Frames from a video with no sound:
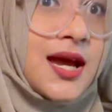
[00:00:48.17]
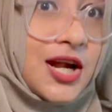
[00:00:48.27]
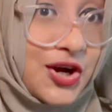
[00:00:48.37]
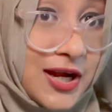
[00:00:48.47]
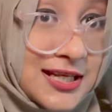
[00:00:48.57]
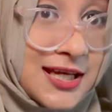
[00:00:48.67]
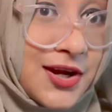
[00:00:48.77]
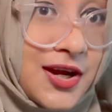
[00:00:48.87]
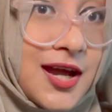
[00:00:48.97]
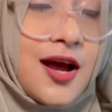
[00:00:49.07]

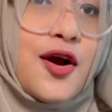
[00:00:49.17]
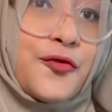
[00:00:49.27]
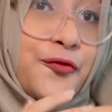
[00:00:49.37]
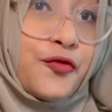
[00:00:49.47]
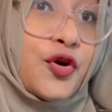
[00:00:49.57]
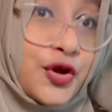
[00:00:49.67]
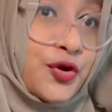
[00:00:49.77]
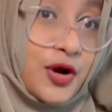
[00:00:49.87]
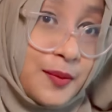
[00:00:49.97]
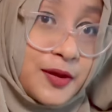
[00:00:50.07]
criteria for
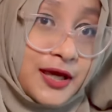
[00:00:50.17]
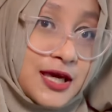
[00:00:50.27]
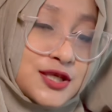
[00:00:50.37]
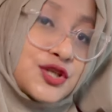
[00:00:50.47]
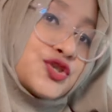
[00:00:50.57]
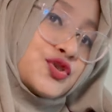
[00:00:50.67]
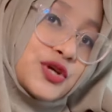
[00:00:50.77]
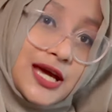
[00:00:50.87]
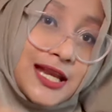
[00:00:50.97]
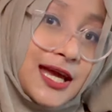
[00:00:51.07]
your application
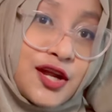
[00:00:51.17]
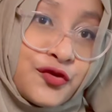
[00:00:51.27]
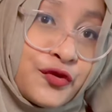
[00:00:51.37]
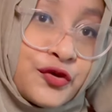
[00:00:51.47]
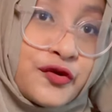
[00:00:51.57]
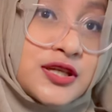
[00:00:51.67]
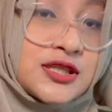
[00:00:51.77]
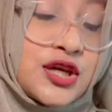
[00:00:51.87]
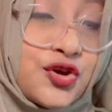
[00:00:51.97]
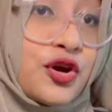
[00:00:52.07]
to any kind of
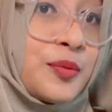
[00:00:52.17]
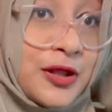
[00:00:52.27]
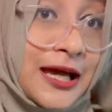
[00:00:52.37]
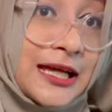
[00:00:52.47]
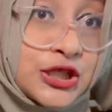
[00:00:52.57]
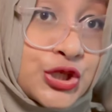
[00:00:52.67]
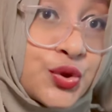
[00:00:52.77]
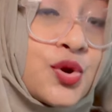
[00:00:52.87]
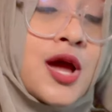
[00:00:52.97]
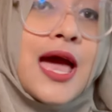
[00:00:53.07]
university you're applying
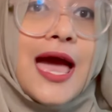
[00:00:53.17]
to.